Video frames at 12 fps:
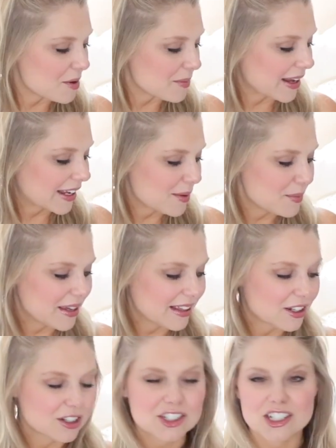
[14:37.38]
it can be a
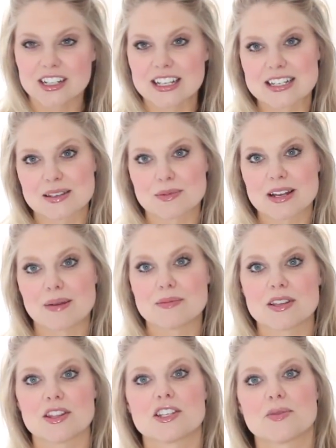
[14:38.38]
little chilly sometimes
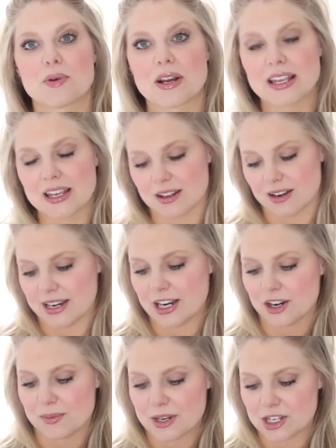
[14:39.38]
in the spring here
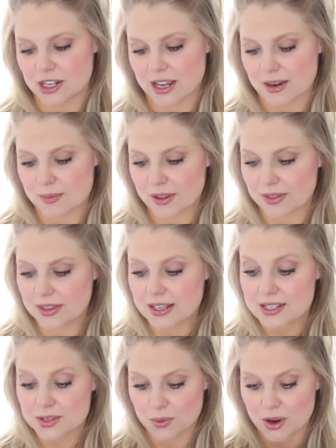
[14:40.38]
in Michigan, but
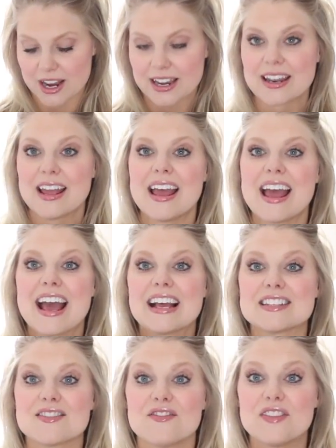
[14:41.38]
this one
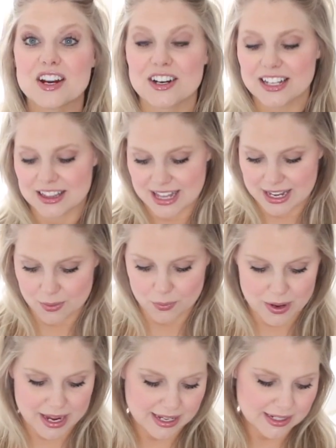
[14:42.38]
is very
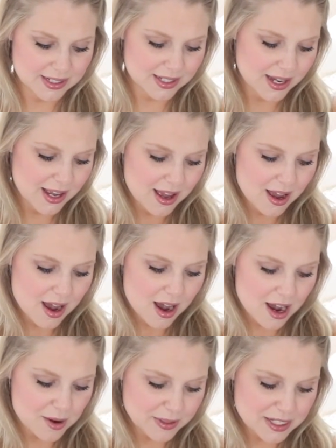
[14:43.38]
lightweight.
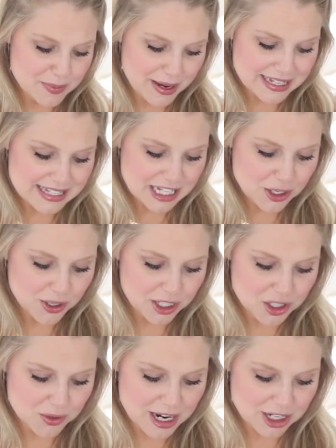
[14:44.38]
It's by Secret
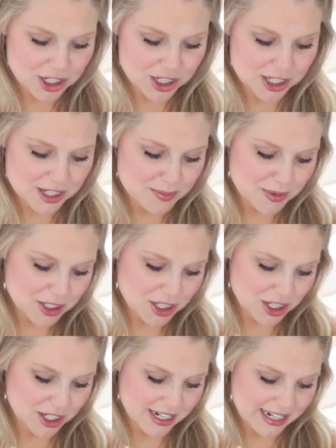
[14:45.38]
Treasures
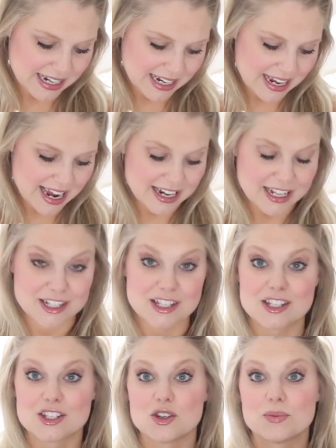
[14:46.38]
Maternity, and it's
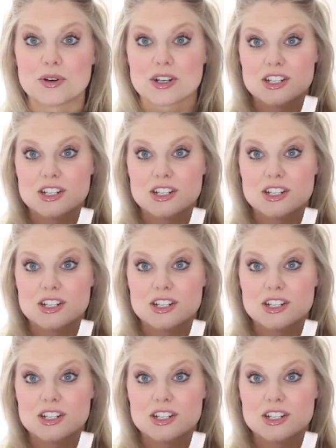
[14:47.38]
super